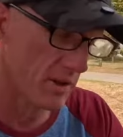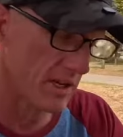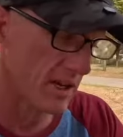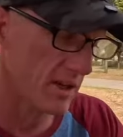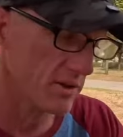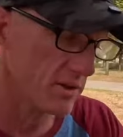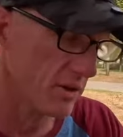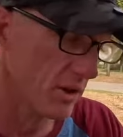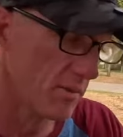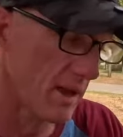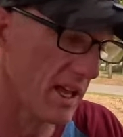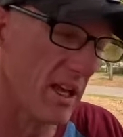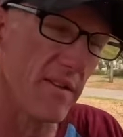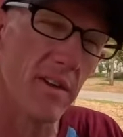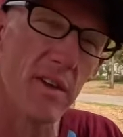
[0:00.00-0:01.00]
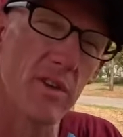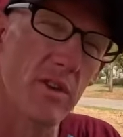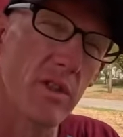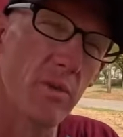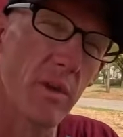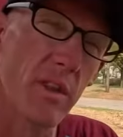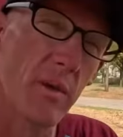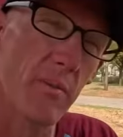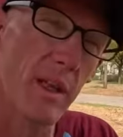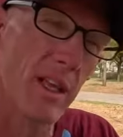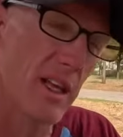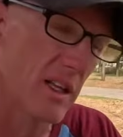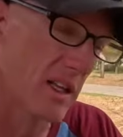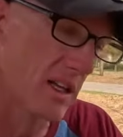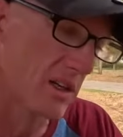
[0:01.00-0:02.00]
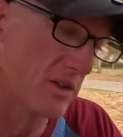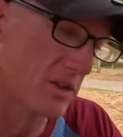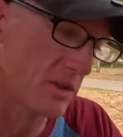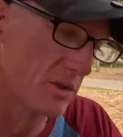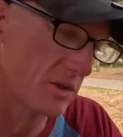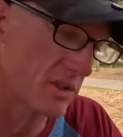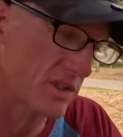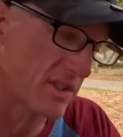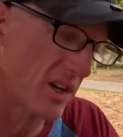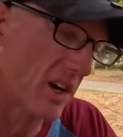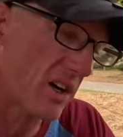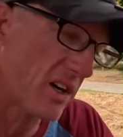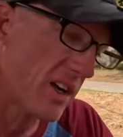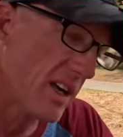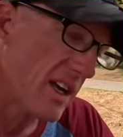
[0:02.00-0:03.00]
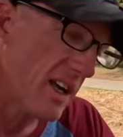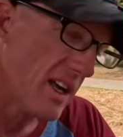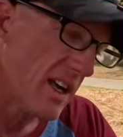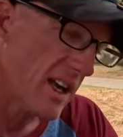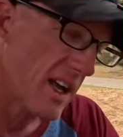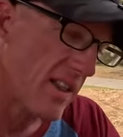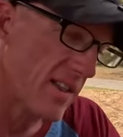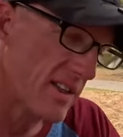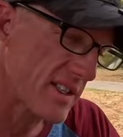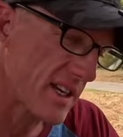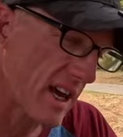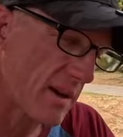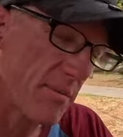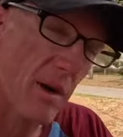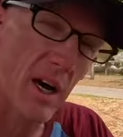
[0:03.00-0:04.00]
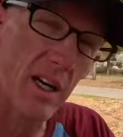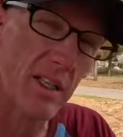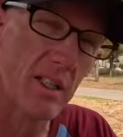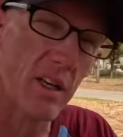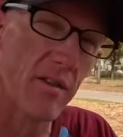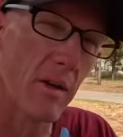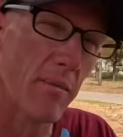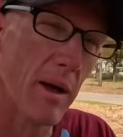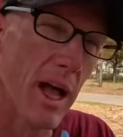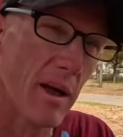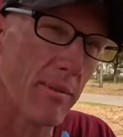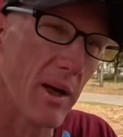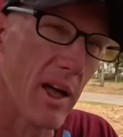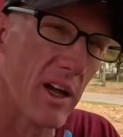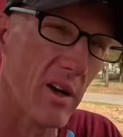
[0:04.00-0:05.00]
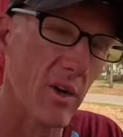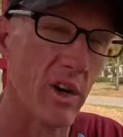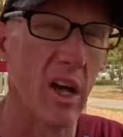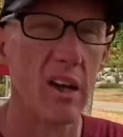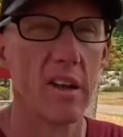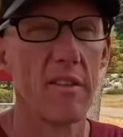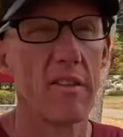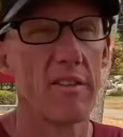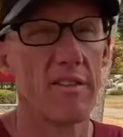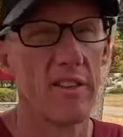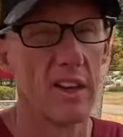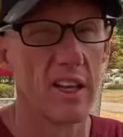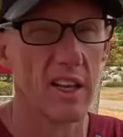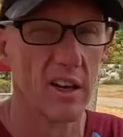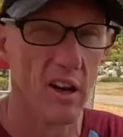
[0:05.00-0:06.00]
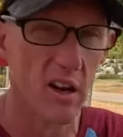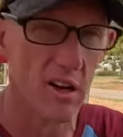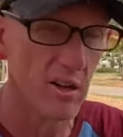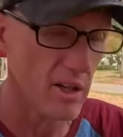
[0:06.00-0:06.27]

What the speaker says: also, you may have issues with it being a little too snug in the side pockets of your backpack, or not even fitting at all.